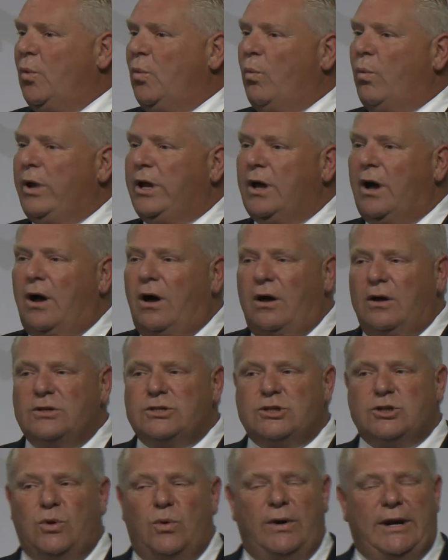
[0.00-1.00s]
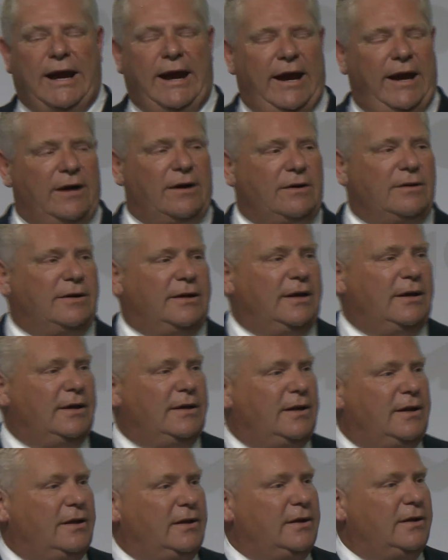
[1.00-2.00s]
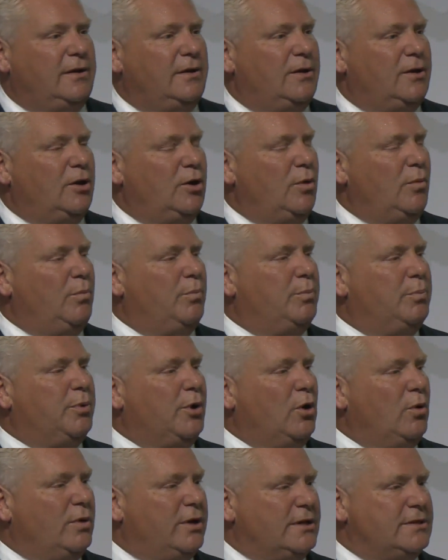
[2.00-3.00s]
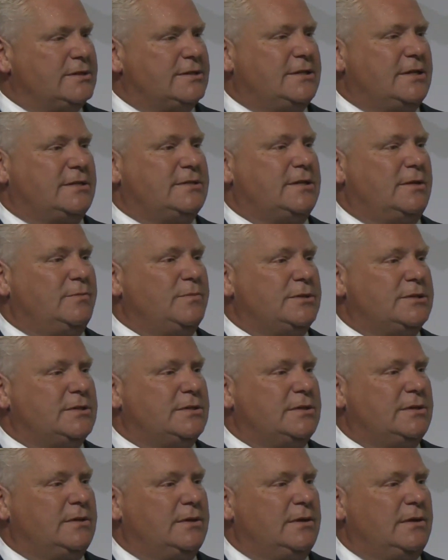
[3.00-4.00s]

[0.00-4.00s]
we also inherited broken systems.